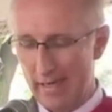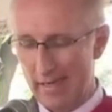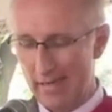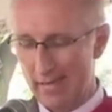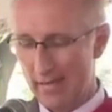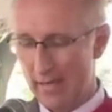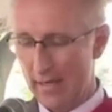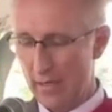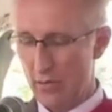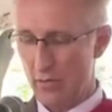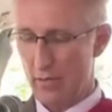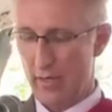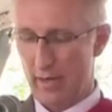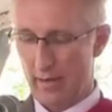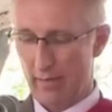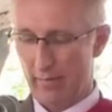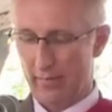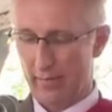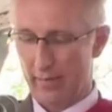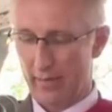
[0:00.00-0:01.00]
say to
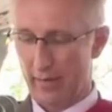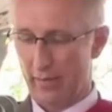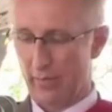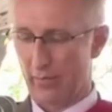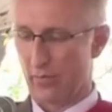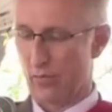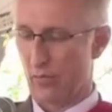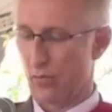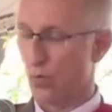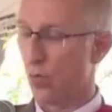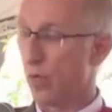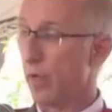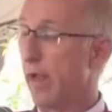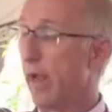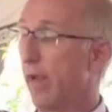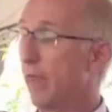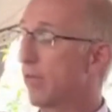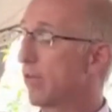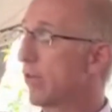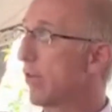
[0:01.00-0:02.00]
ourselves, we
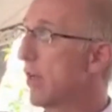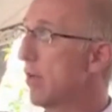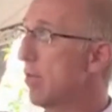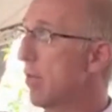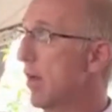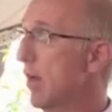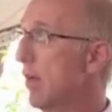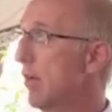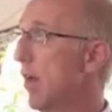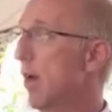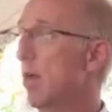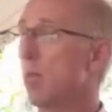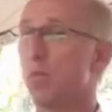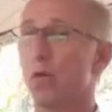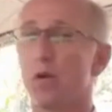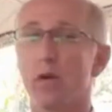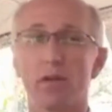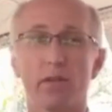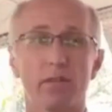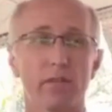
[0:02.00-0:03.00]
have streamlined our
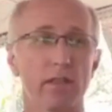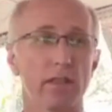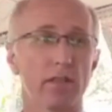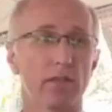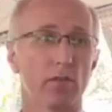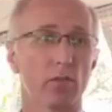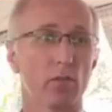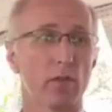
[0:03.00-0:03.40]
policies,